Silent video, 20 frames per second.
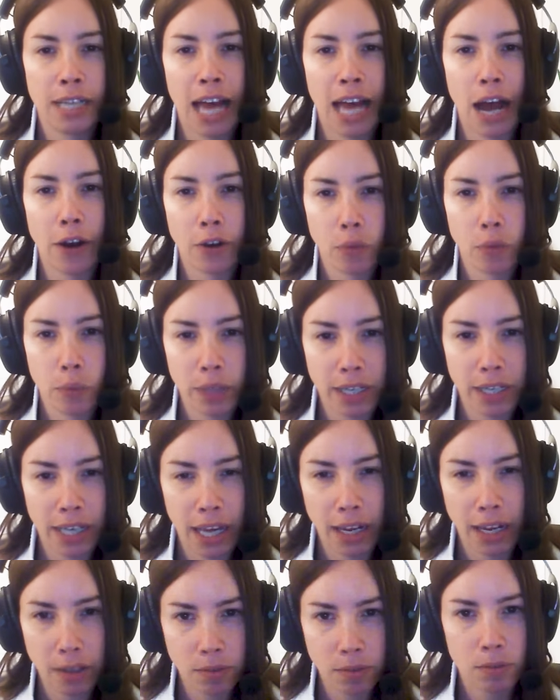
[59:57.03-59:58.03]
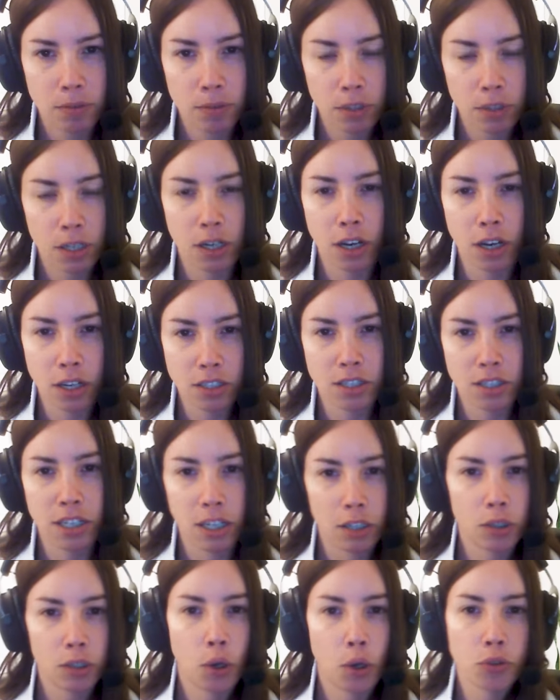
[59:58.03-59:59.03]
How can we get
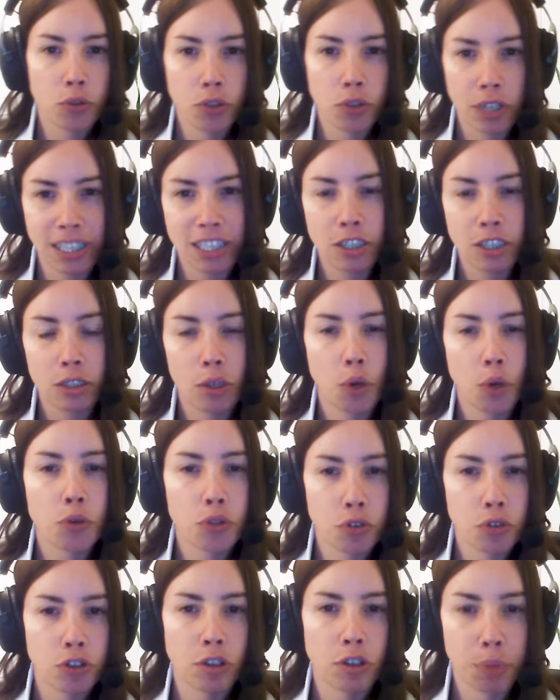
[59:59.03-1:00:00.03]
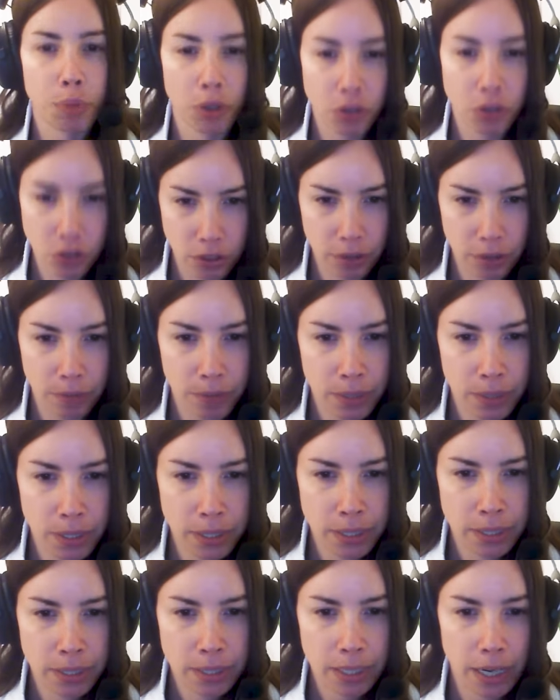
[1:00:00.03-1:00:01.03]
custody closer, at least closer to the person,
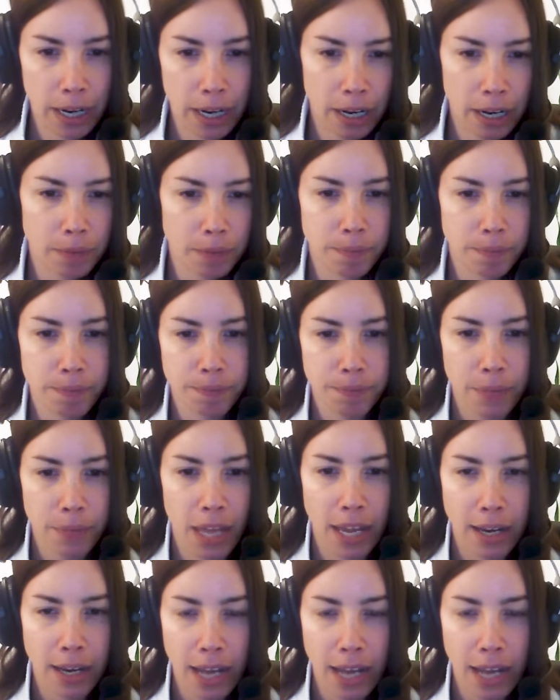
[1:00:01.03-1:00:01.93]
and